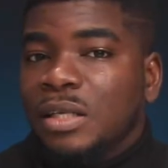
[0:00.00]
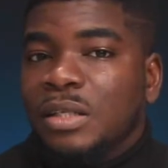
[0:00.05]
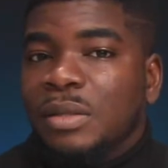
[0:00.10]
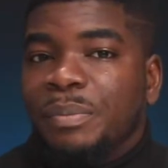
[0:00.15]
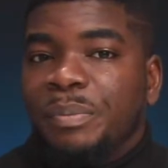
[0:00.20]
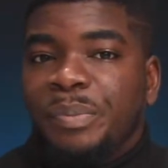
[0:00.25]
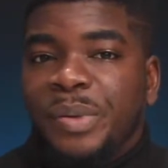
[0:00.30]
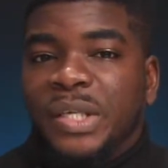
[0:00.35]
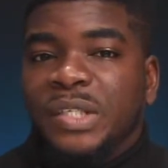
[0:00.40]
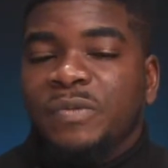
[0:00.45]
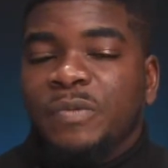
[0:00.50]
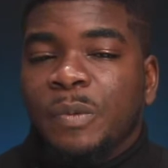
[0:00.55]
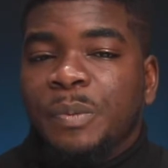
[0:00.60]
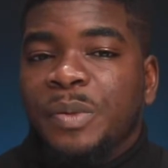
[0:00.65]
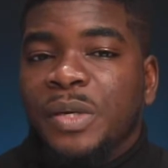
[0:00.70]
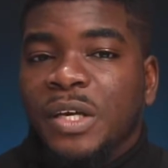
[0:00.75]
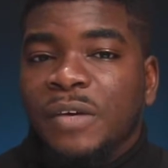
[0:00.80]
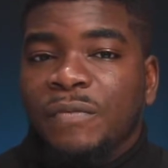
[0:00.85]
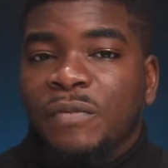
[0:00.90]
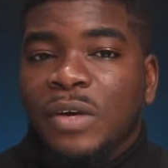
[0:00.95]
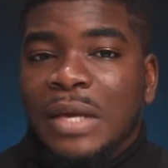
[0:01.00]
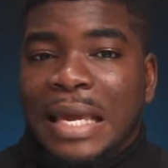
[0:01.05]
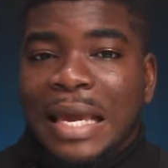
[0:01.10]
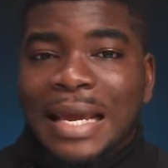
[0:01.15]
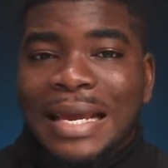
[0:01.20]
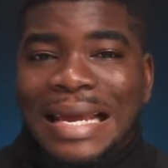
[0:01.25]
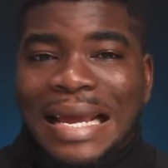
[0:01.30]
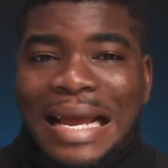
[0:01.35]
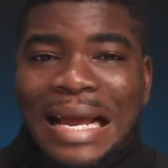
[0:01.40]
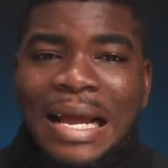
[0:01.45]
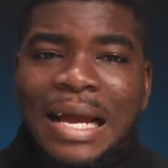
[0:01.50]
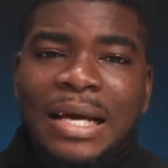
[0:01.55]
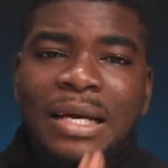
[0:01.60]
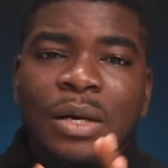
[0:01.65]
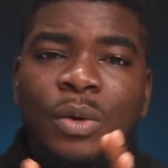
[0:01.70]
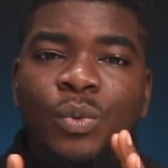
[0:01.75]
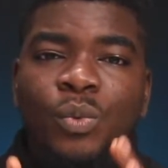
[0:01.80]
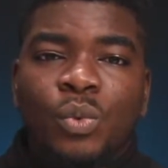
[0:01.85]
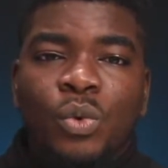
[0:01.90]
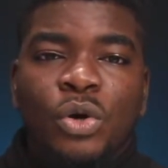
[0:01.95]
the best V P N for Kenya, and
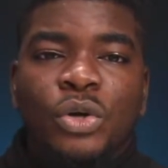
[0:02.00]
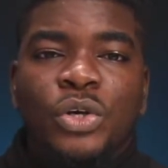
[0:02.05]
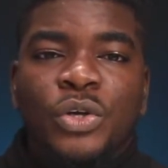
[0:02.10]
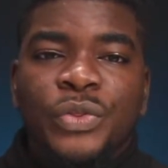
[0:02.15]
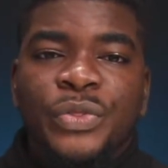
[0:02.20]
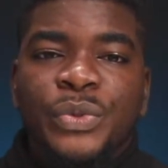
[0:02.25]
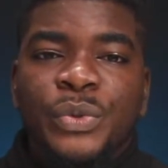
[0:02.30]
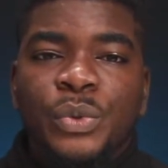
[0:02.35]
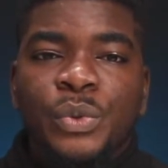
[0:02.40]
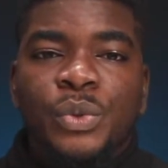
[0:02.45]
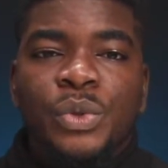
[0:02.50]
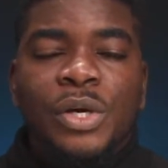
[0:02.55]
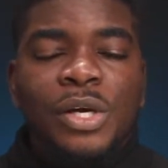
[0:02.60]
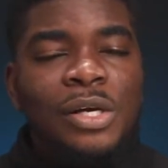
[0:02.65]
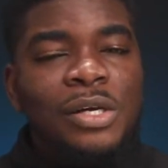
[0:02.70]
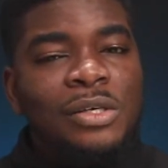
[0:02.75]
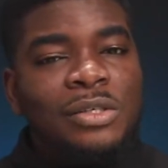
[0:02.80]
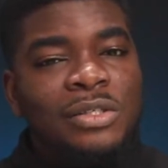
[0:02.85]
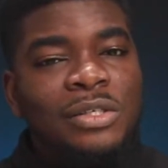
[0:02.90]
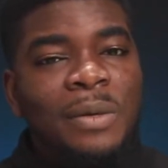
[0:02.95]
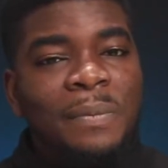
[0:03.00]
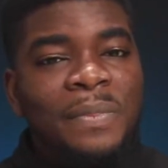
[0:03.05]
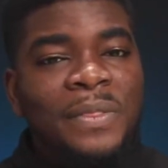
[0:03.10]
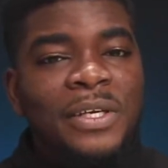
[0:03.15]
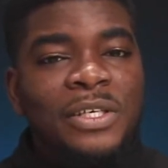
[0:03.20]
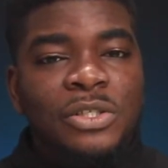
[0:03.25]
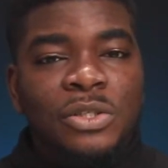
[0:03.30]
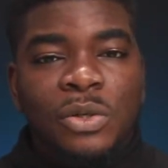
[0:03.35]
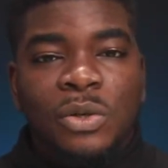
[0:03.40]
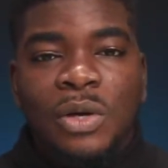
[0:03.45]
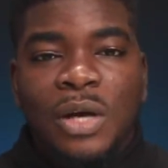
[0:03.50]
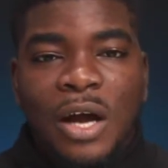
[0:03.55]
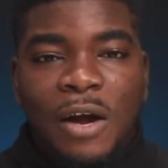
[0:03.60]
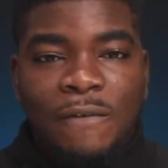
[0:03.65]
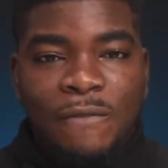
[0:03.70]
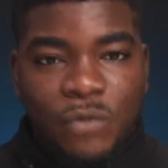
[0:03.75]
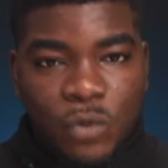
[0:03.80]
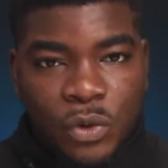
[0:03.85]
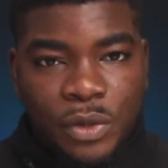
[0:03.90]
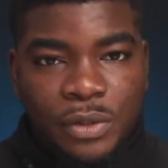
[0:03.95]
I'll walk you through some things to look
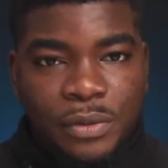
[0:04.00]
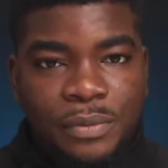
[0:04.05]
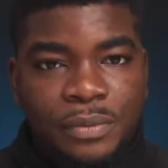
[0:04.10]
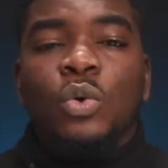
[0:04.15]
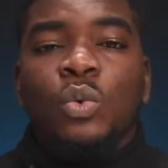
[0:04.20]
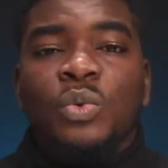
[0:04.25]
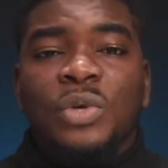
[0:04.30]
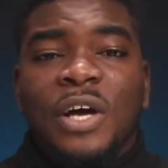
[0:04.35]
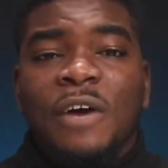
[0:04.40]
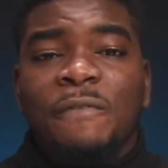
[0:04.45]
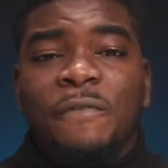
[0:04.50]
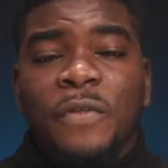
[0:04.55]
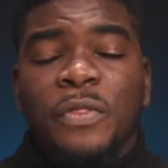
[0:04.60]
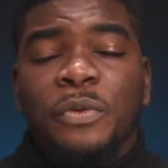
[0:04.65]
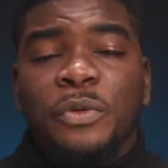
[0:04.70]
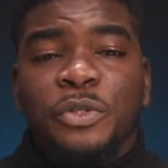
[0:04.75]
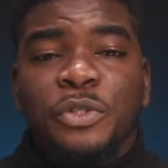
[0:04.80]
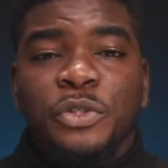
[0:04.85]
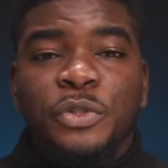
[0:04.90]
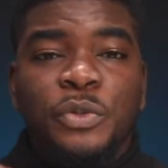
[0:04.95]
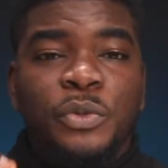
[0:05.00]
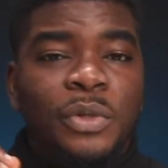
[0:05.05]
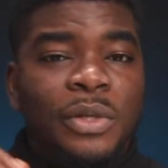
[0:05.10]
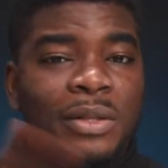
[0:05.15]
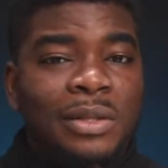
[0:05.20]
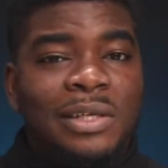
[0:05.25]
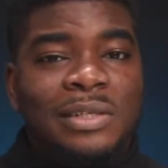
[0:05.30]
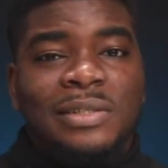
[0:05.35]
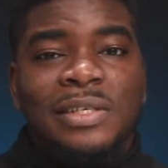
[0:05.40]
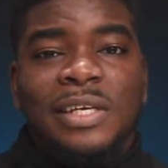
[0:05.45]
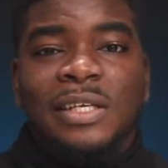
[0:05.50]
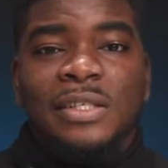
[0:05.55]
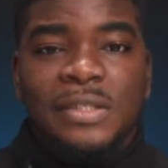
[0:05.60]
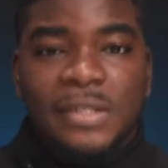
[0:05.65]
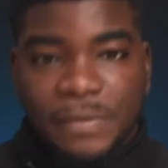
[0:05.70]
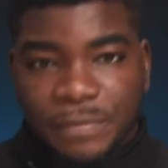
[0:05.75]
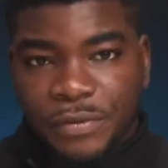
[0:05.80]
out for. Without further ado, let's get to the